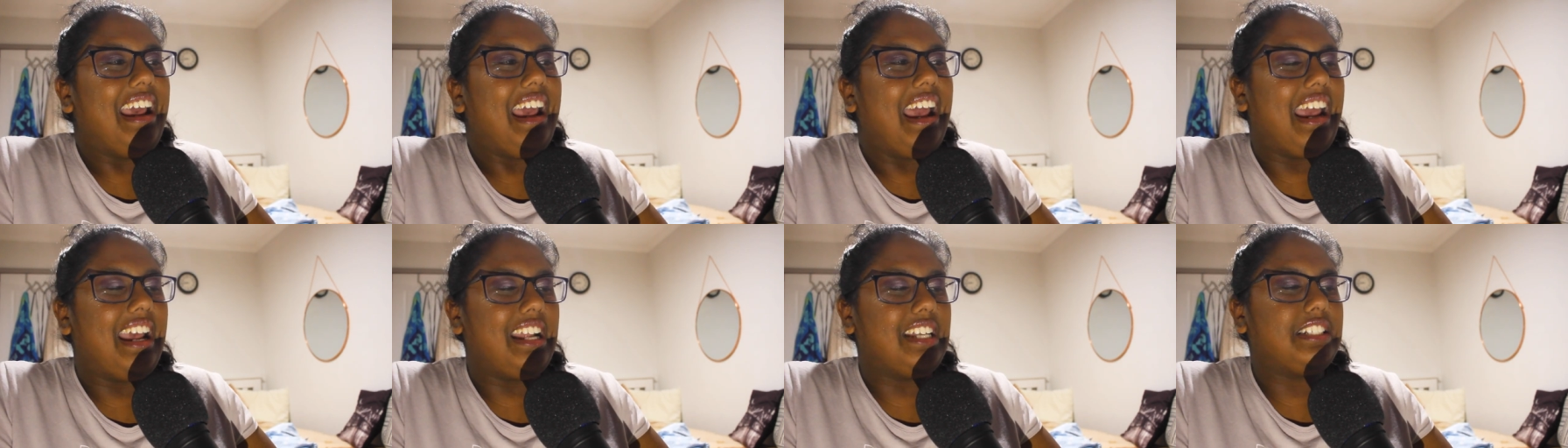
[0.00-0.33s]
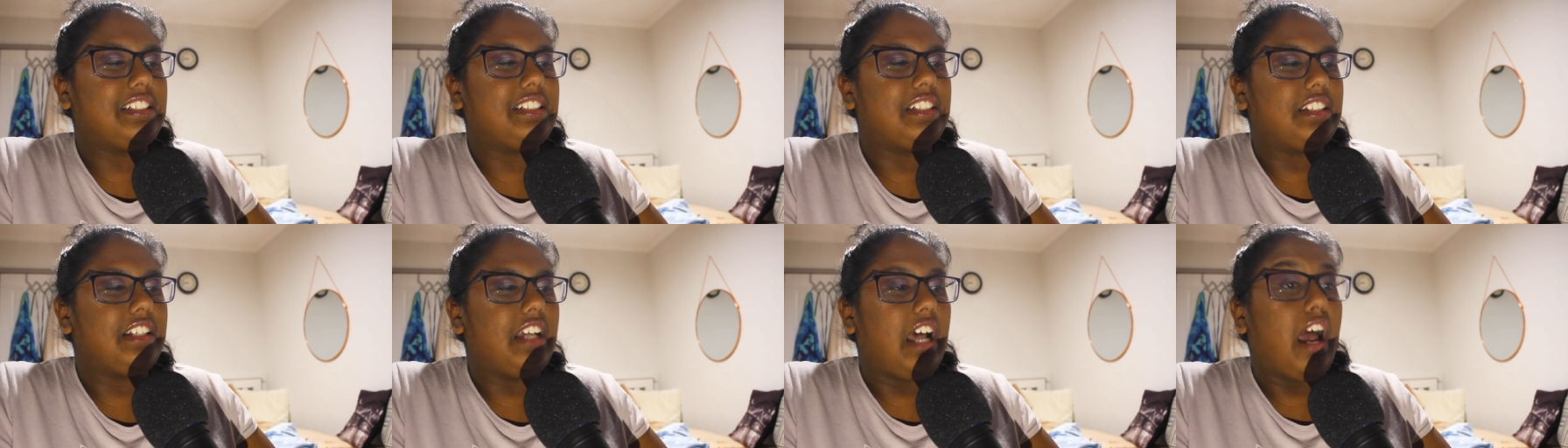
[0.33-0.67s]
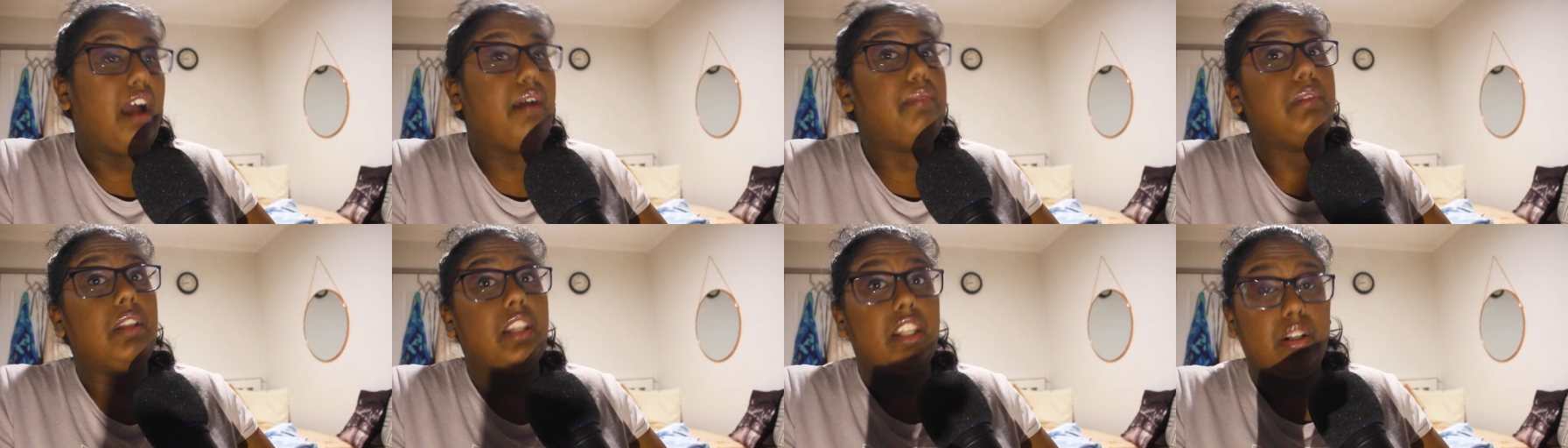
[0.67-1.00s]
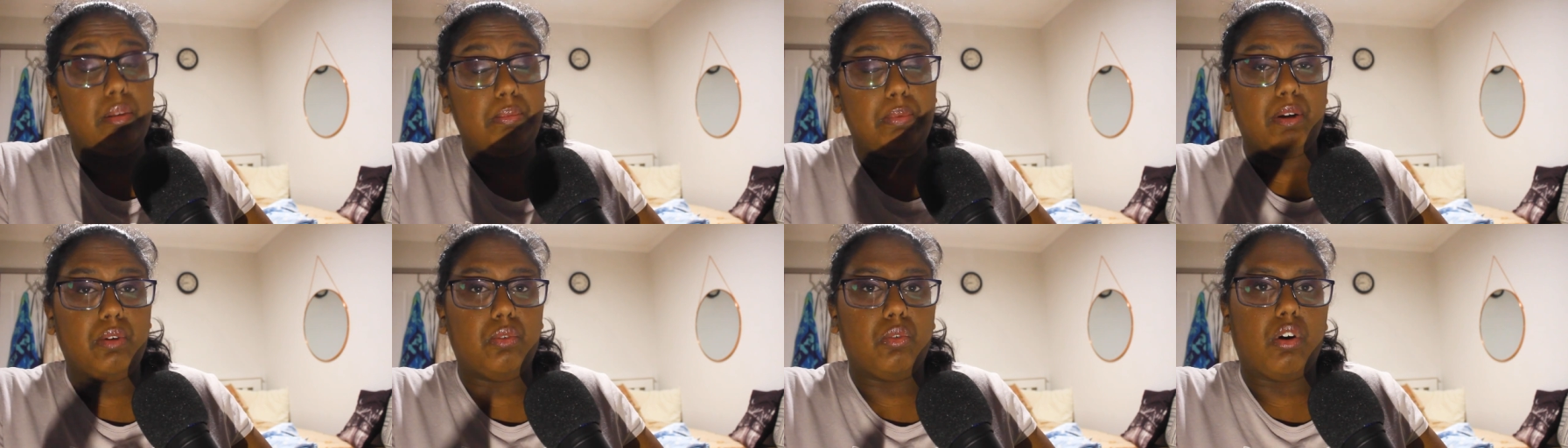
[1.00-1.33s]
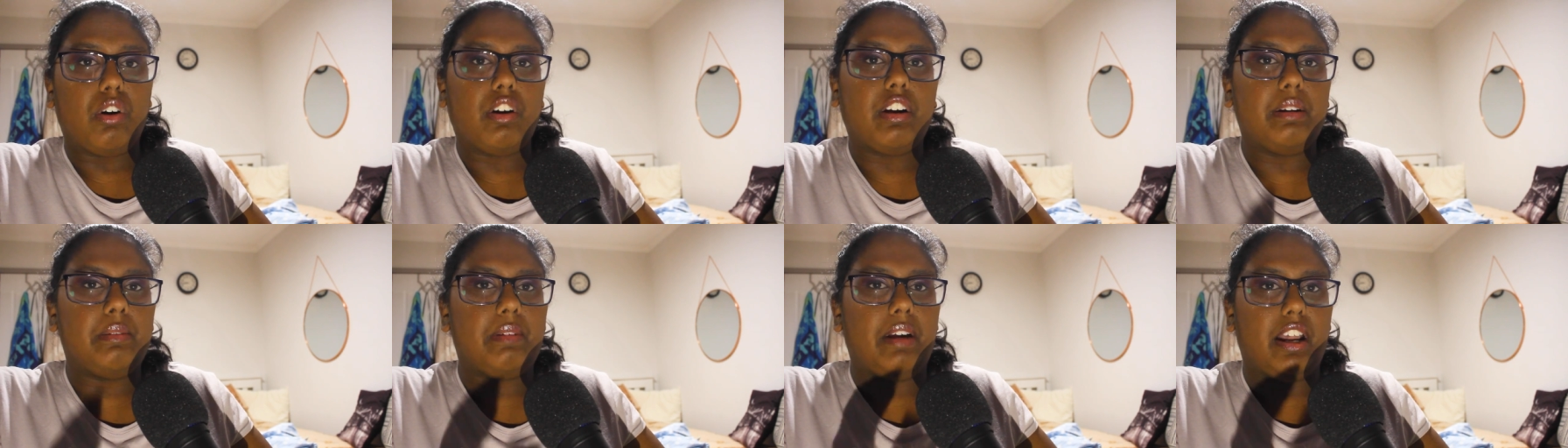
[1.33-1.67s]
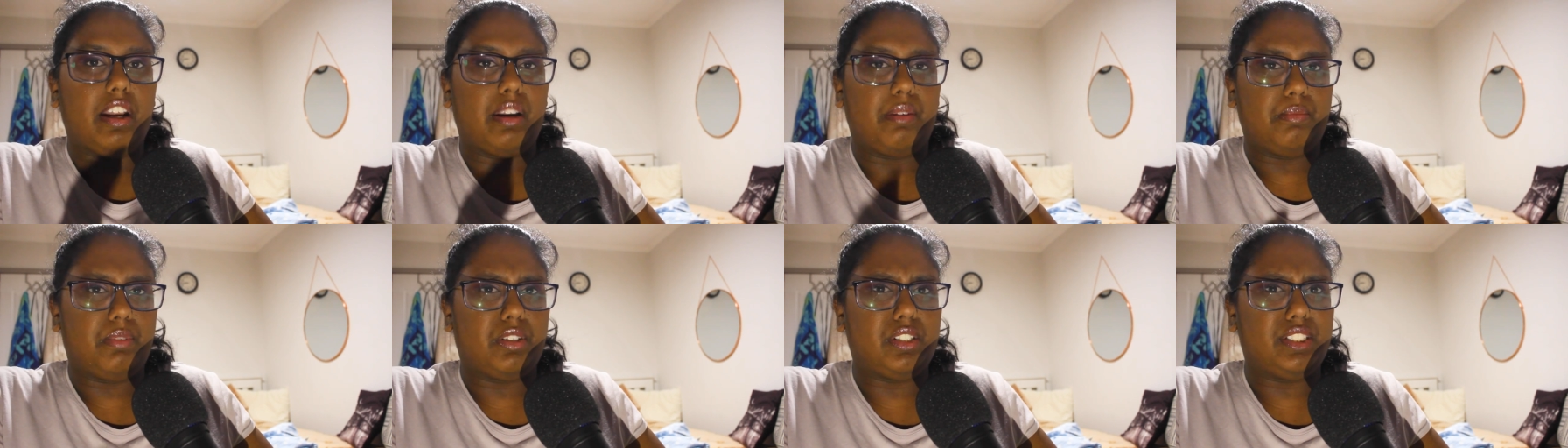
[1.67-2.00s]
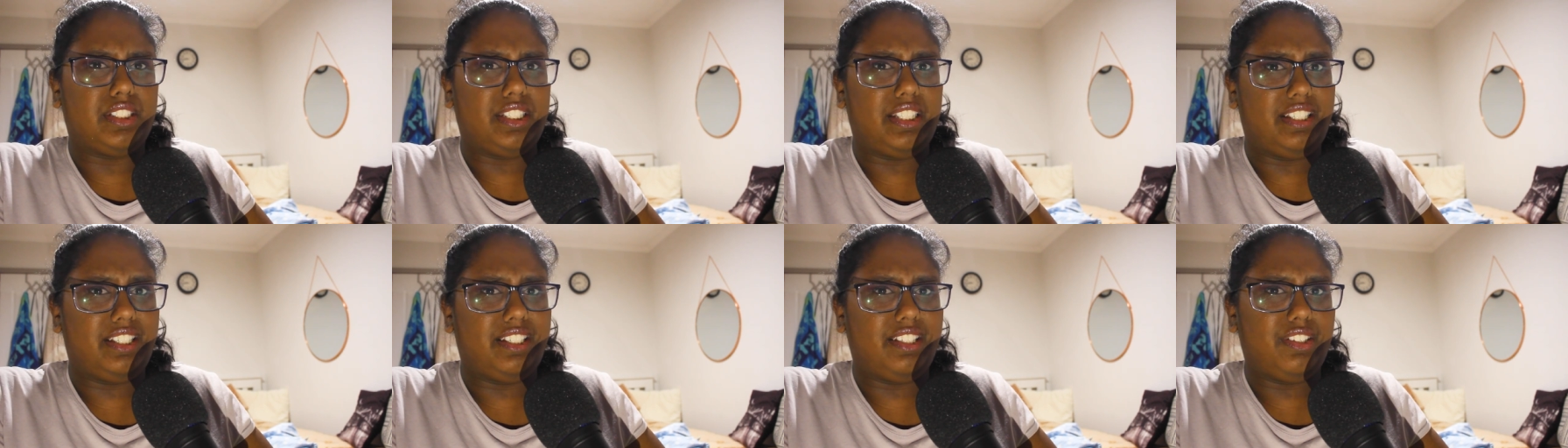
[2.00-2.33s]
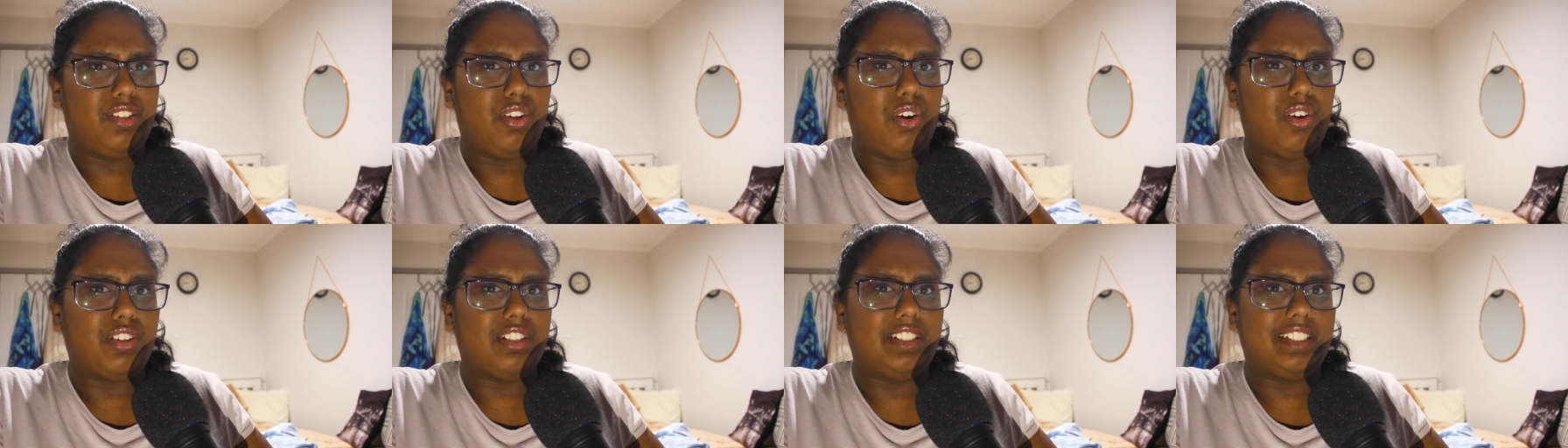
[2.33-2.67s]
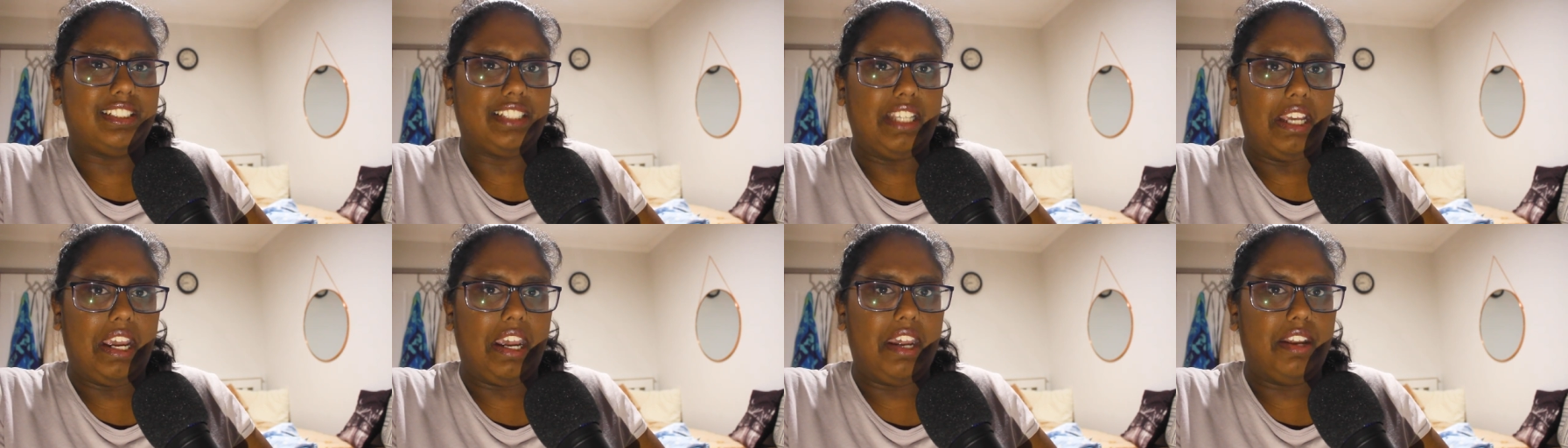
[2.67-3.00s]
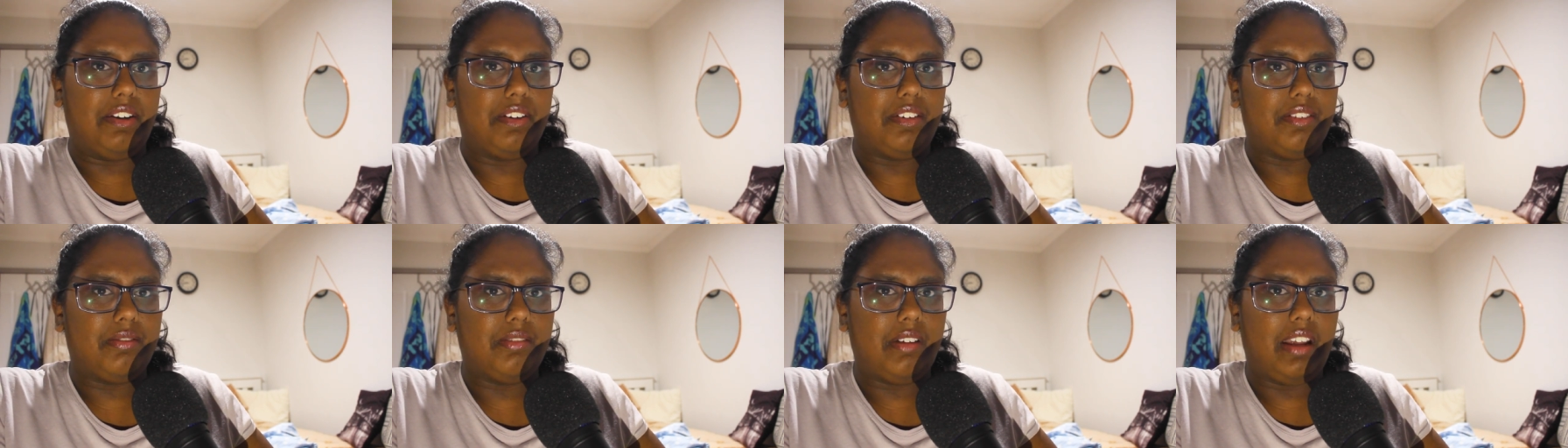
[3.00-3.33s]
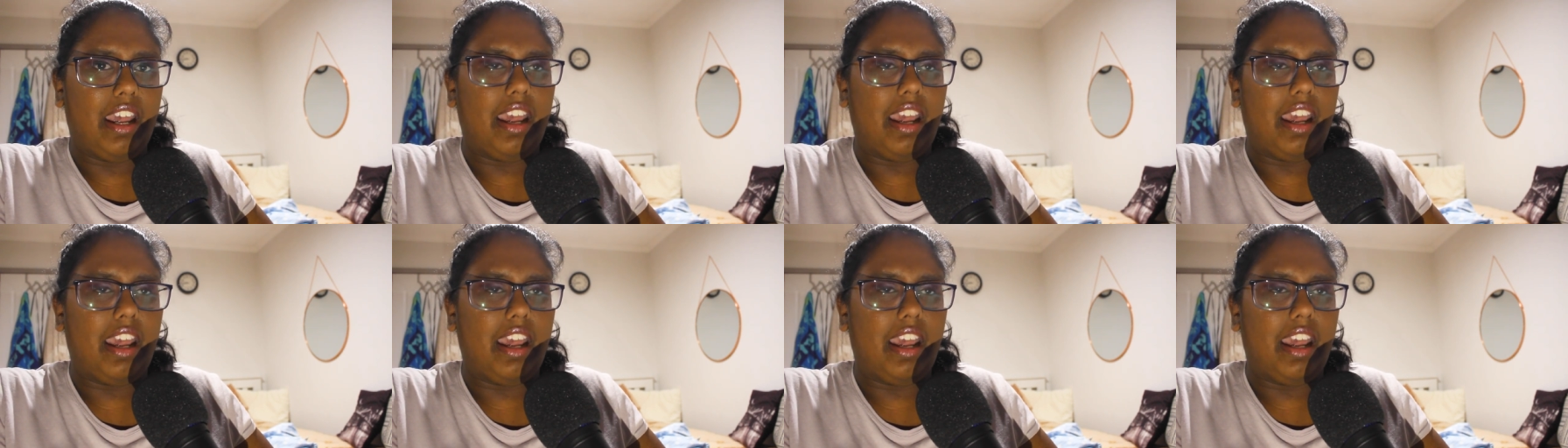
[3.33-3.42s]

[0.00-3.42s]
And I'm a little bit worried about him because he knocked his head